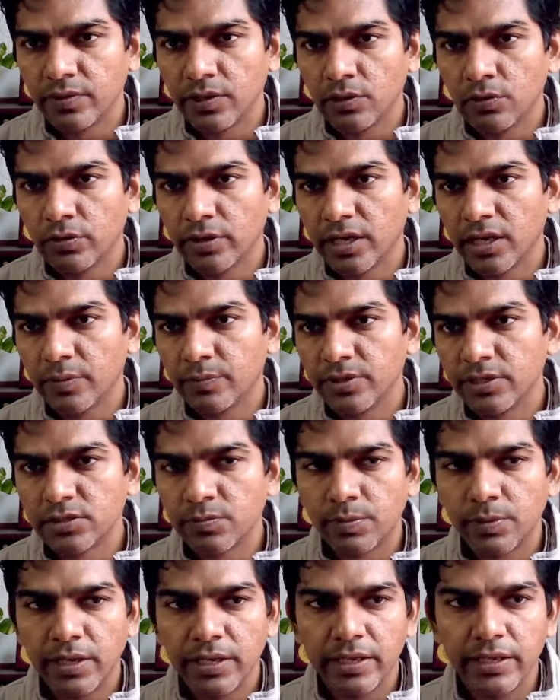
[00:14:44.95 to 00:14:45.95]
kg is
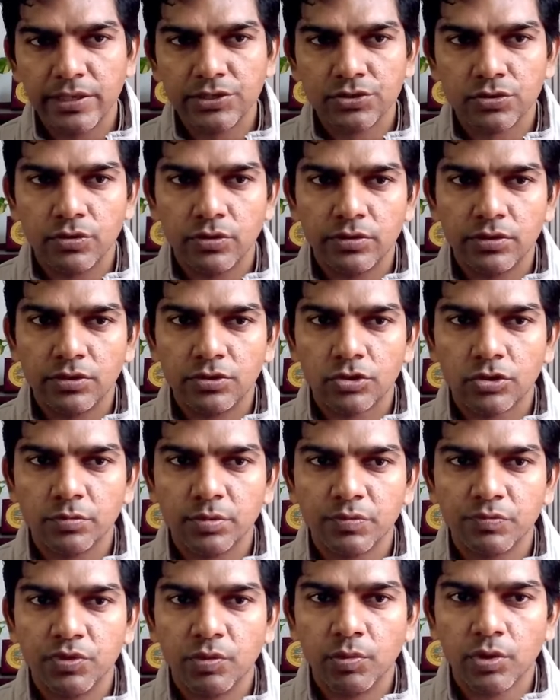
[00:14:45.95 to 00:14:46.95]
placed on the top
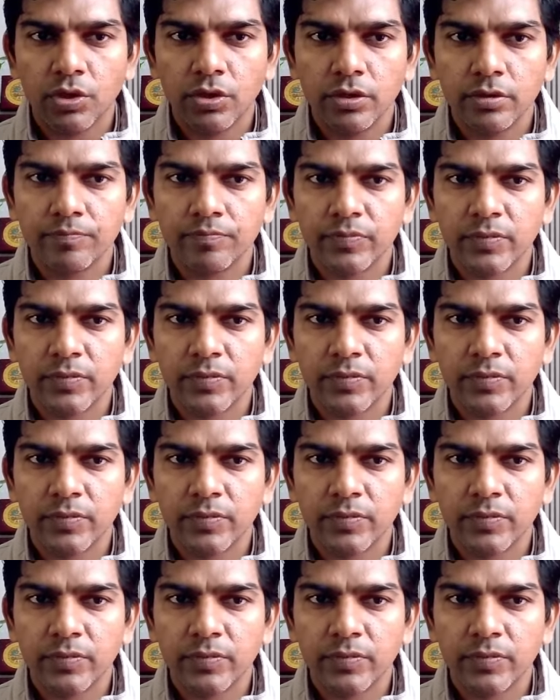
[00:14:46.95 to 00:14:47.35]
of the block,